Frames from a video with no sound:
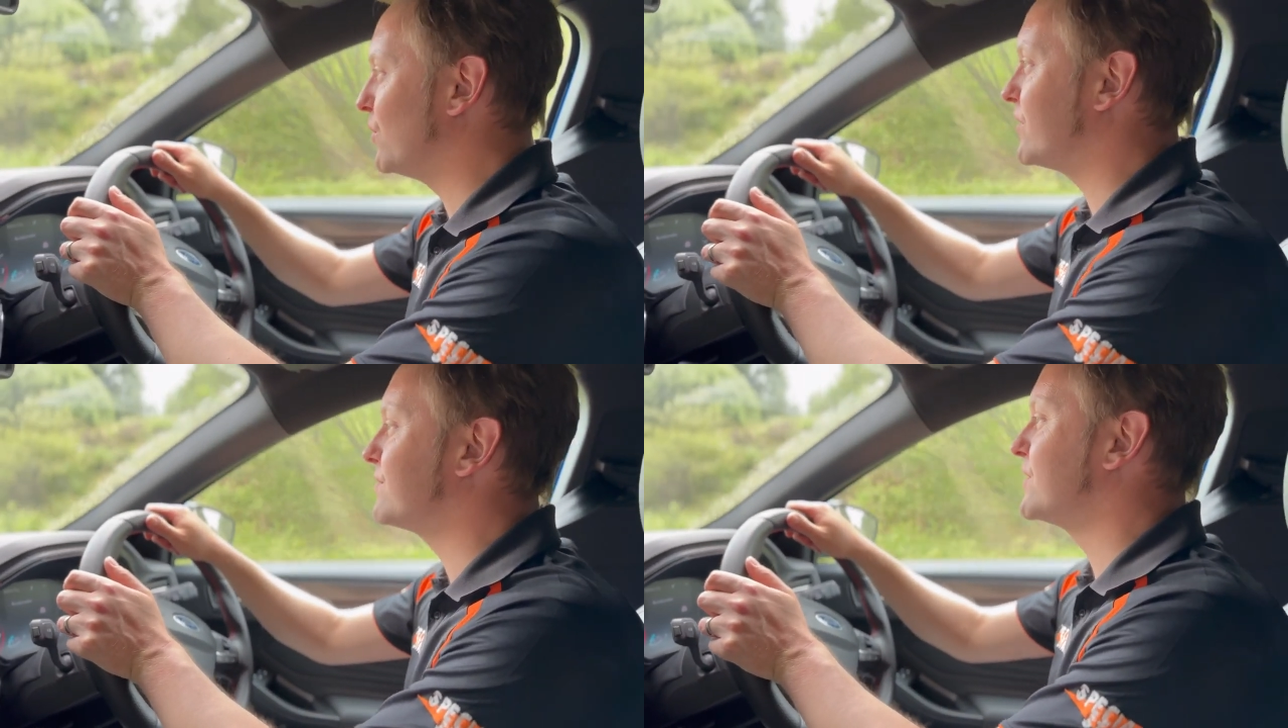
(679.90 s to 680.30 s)

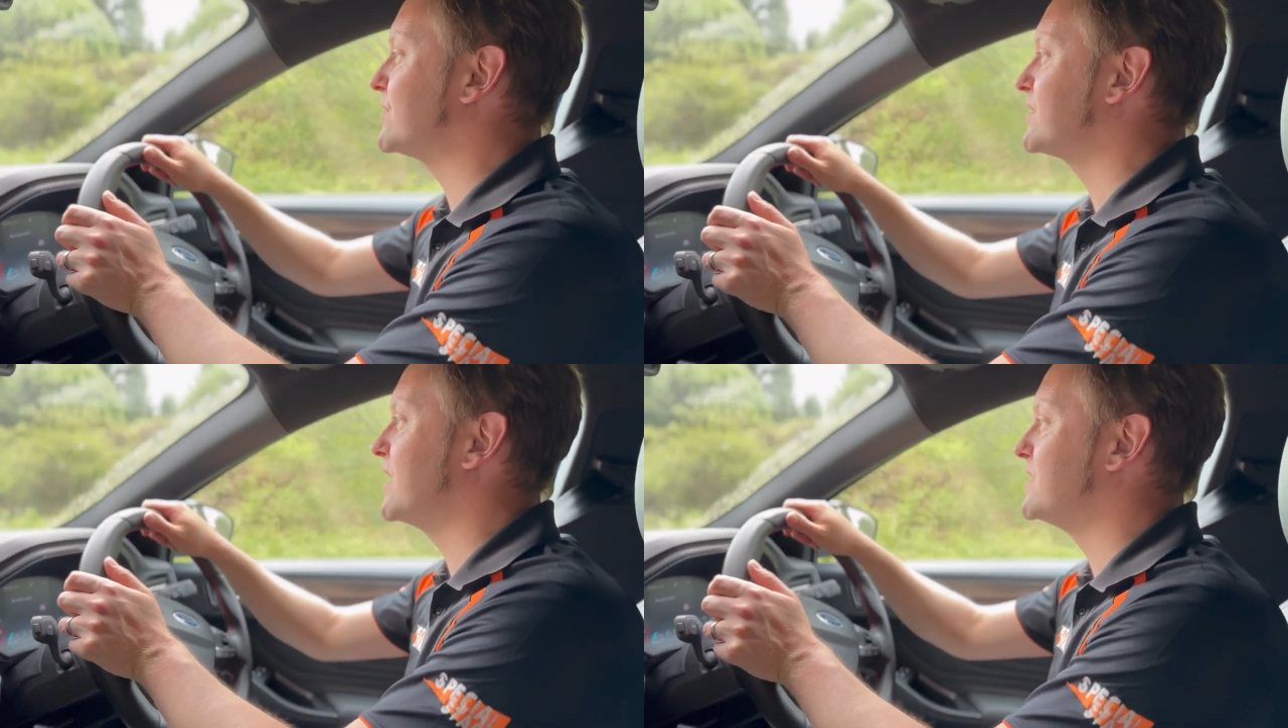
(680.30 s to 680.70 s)
the
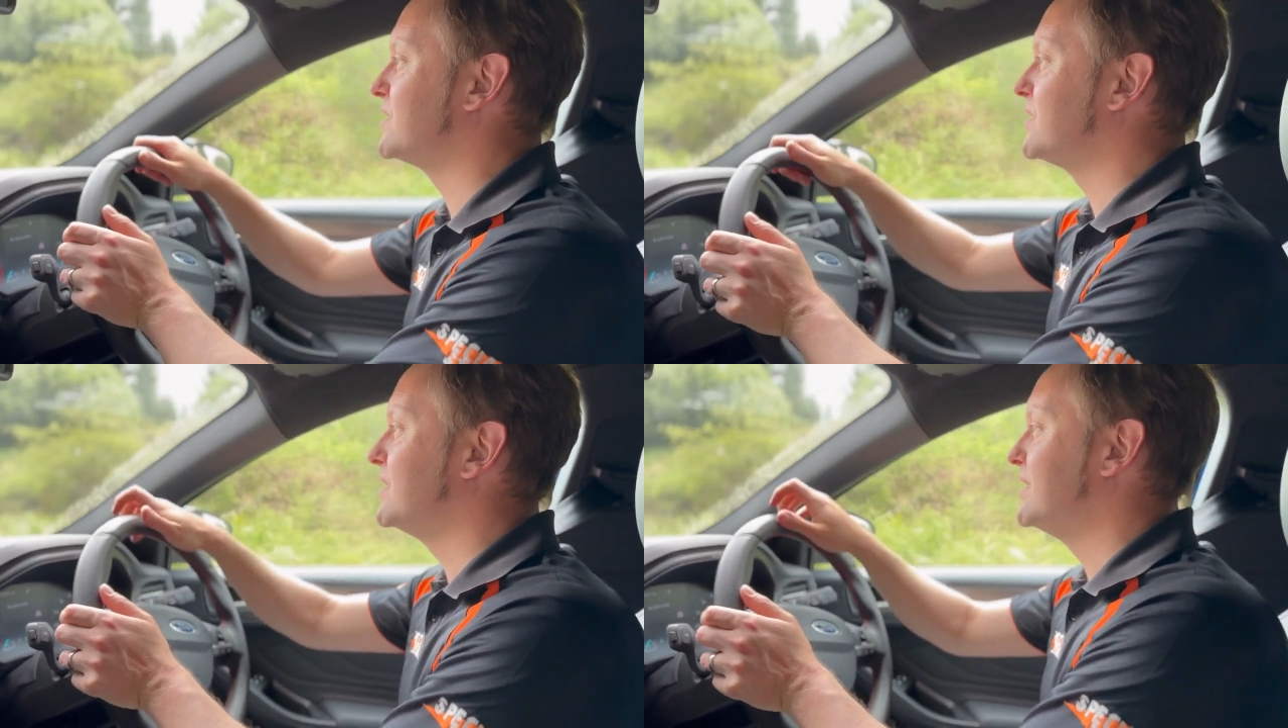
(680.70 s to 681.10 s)
first stage
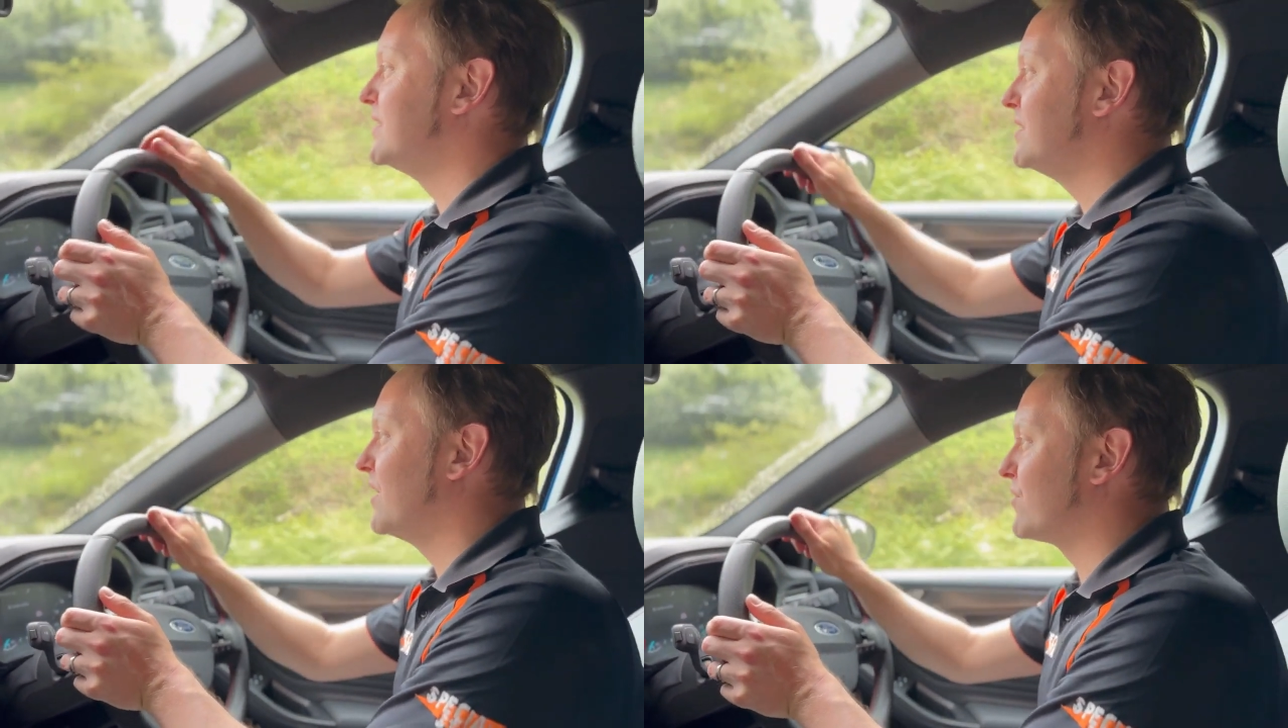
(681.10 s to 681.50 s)

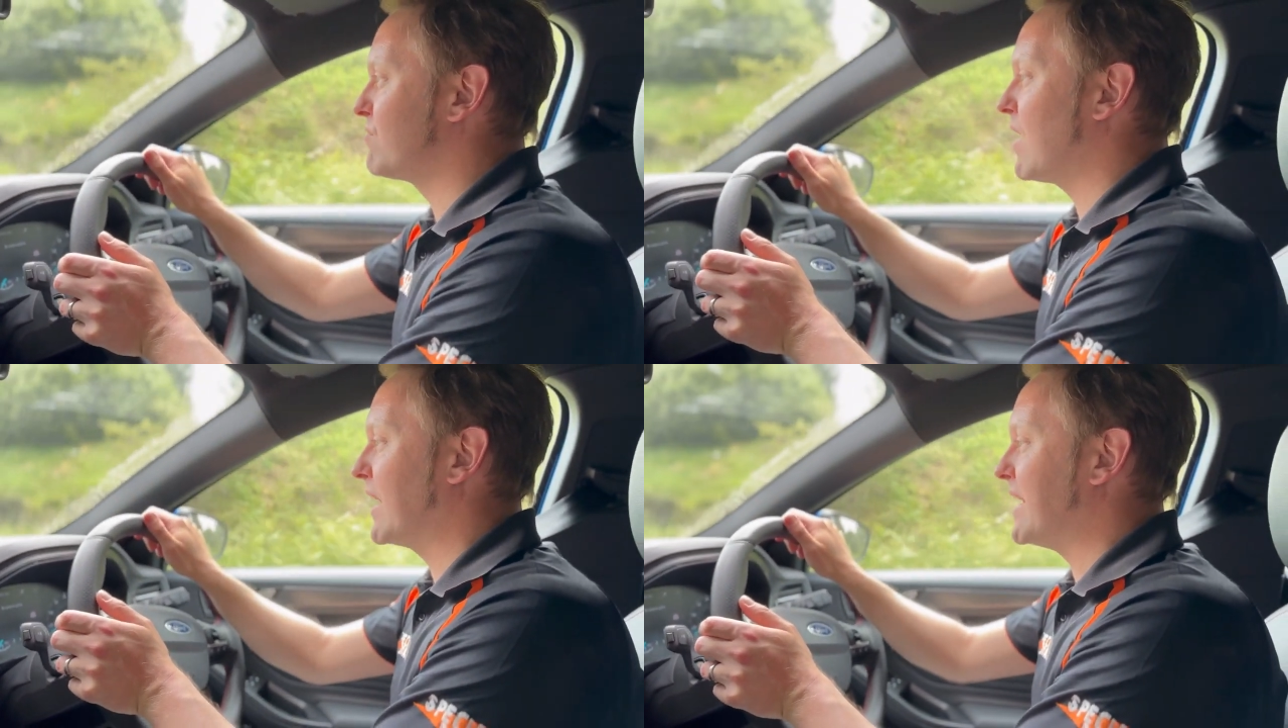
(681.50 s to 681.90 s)
of the
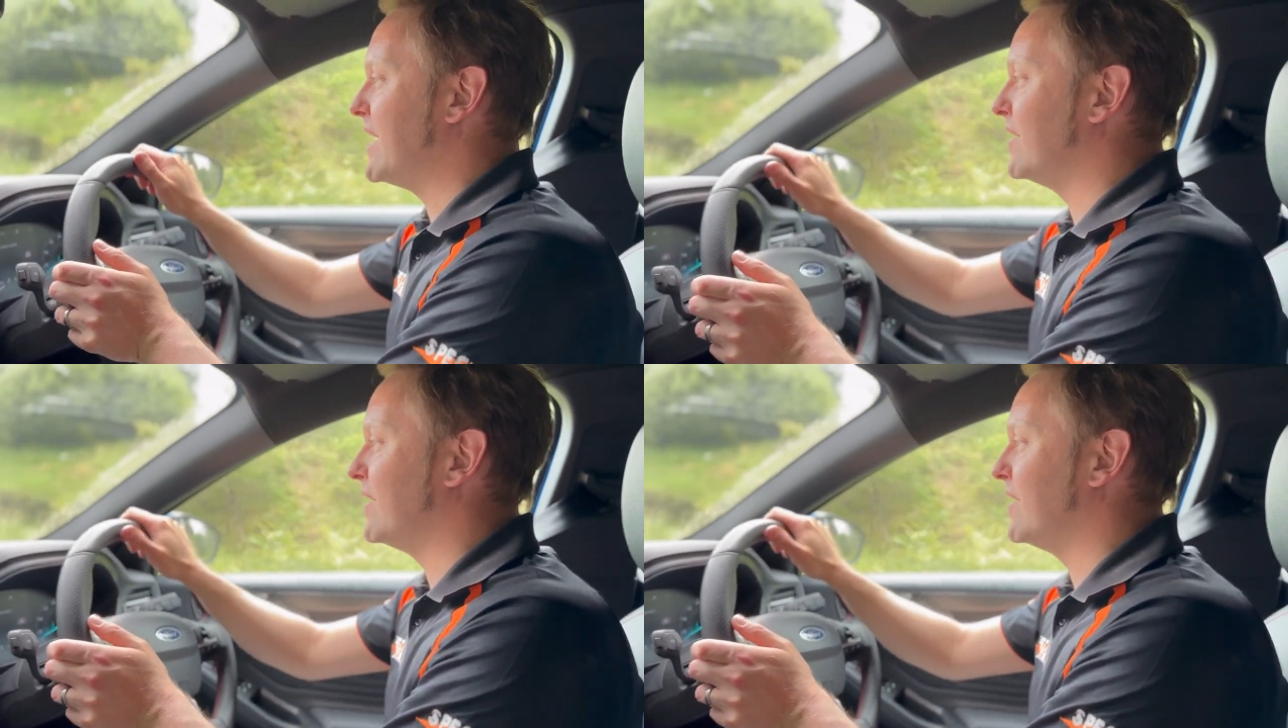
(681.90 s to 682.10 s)
rally here.